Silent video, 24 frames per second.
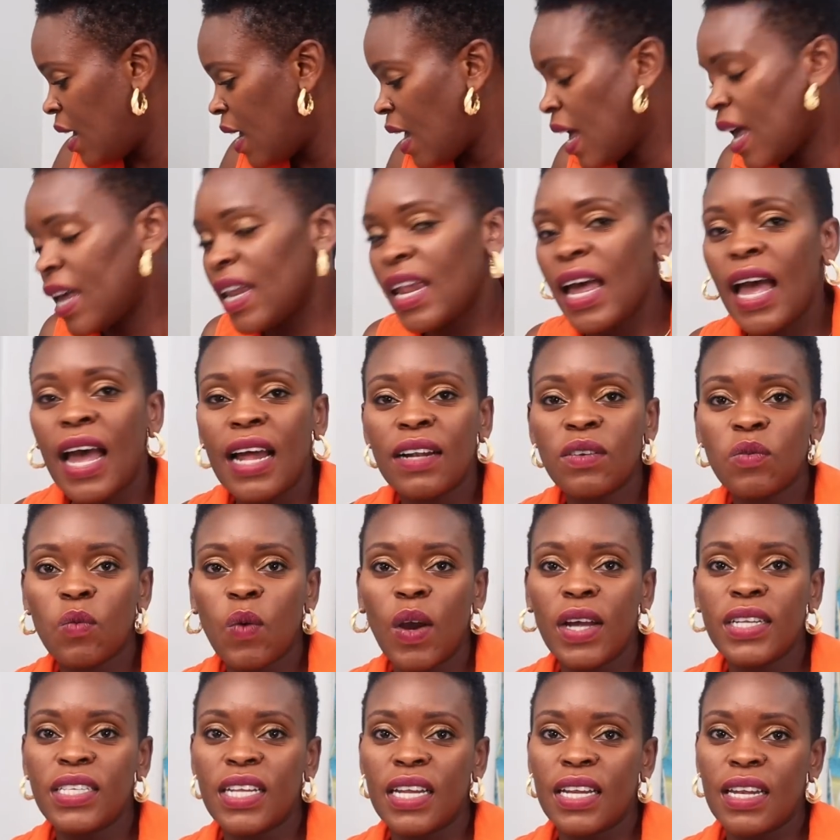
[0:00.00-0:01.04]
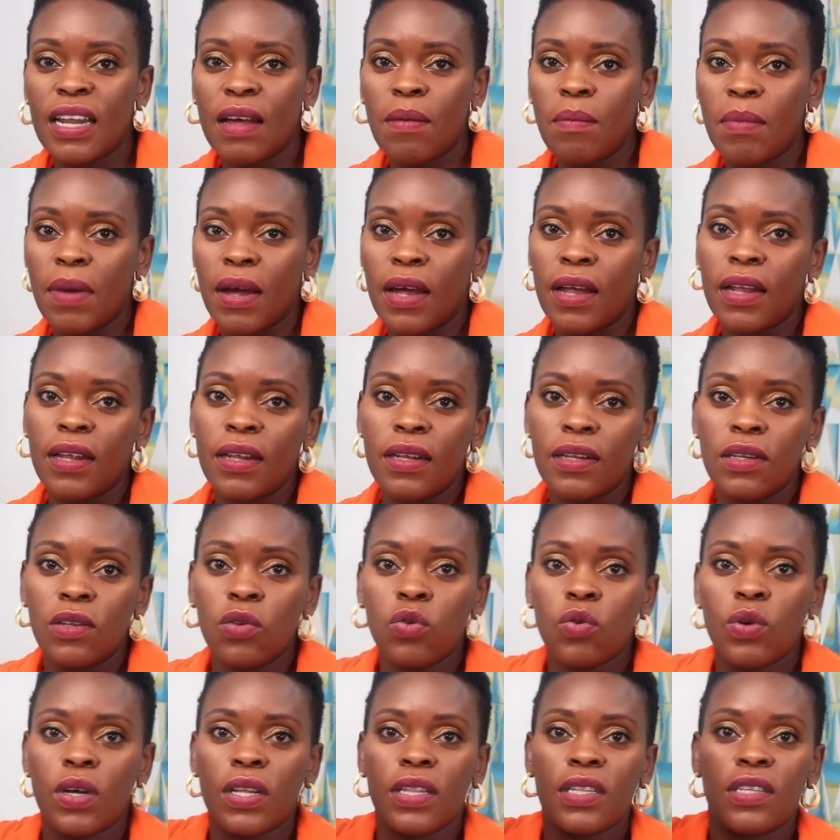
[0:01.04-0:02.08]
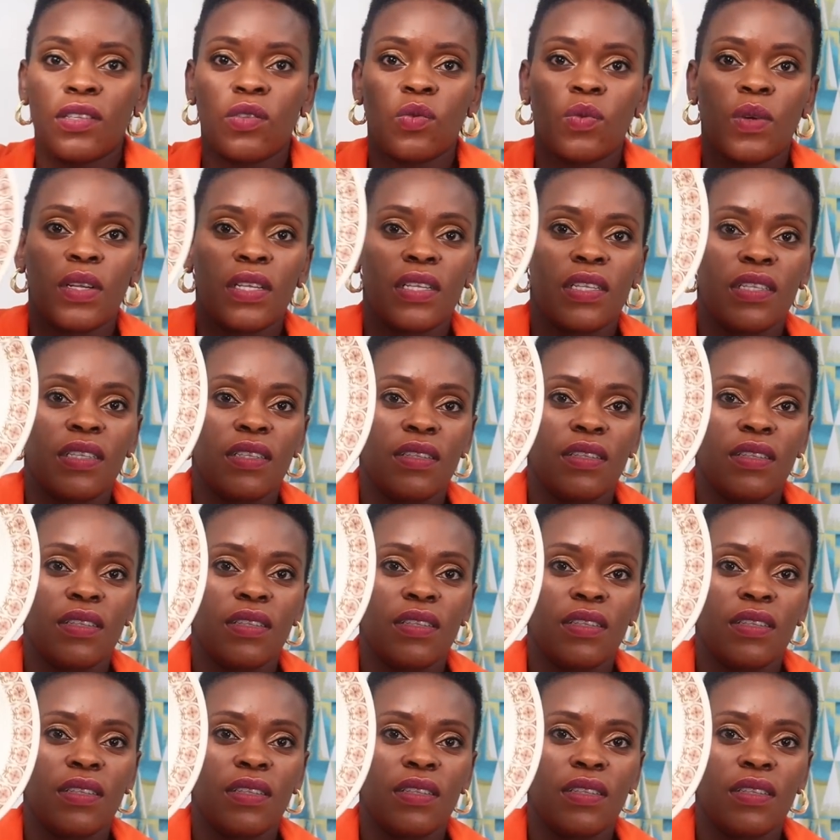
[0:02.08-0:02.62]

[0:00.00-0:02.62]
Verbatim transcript: And I had quite a number. Look at this one.